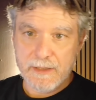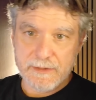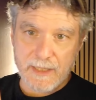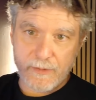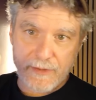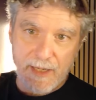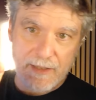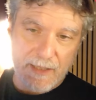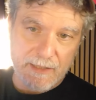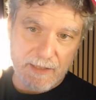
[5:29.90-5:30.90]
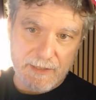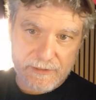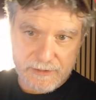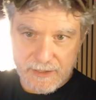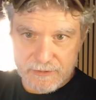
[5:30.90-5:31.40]
Now that A I
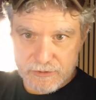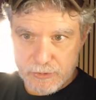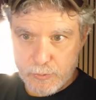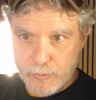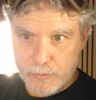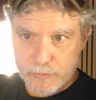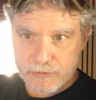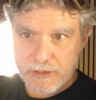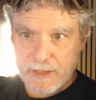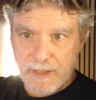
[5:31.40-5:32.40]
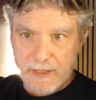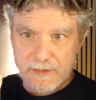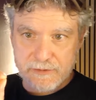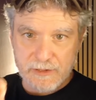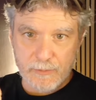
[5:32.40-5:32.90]
agent has tools,
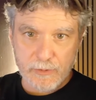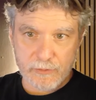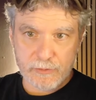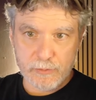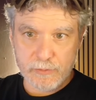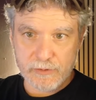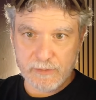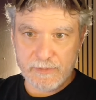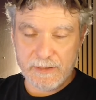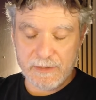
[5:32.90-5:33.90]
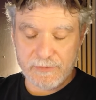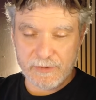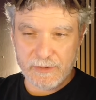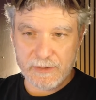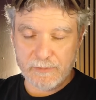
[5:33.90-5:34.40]
and some of those tools can be
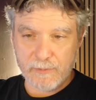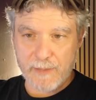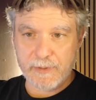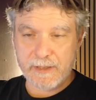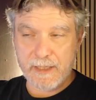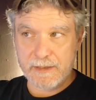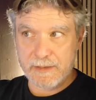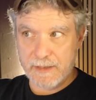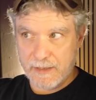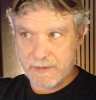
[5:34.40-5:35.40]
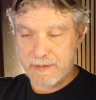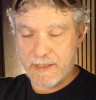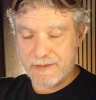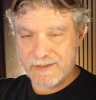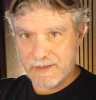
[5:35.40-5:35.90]
easily replicated in
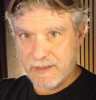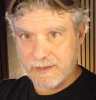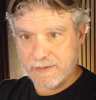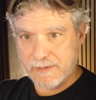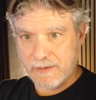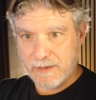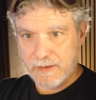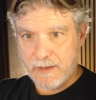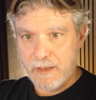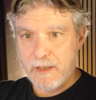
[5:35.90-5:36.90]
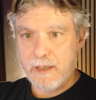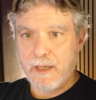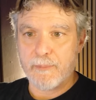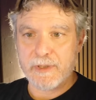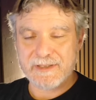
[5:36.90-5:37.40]
AgentKit.
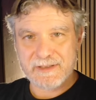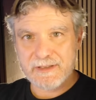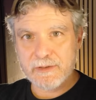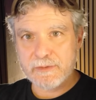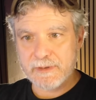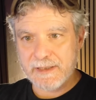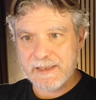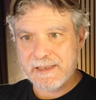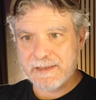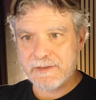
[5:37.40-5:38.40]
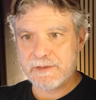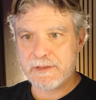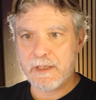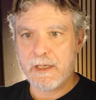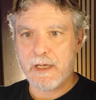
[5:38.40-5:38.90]
But it still needs
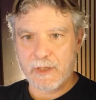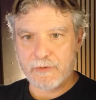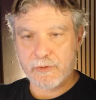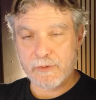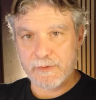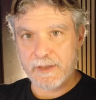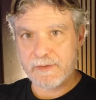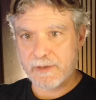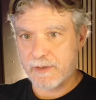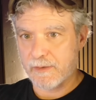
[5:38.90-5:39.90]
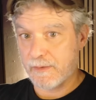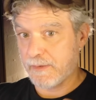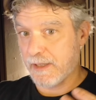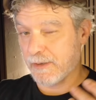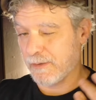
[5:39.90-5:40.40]
certain things here
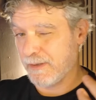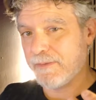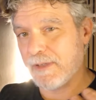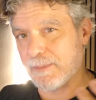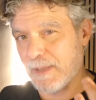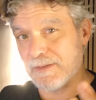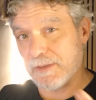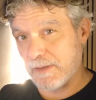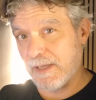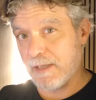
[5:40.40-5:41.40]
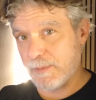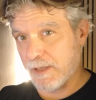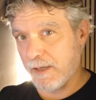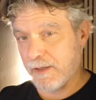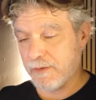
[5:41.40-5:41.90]
that are like basically A P
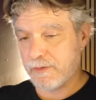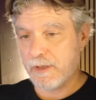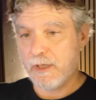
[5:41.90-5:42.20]
Is.